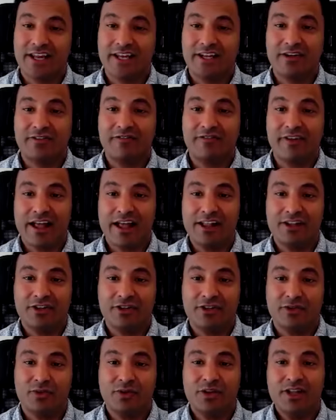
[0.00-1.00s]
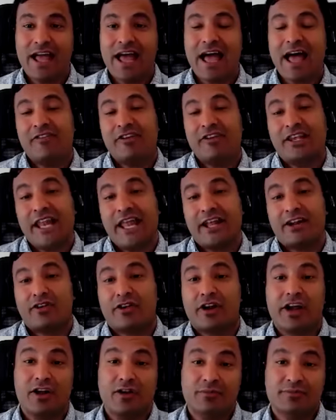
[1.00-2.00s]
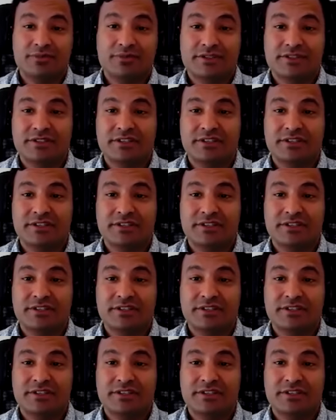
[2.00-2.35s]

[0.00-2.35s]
of value, having an anchor helps.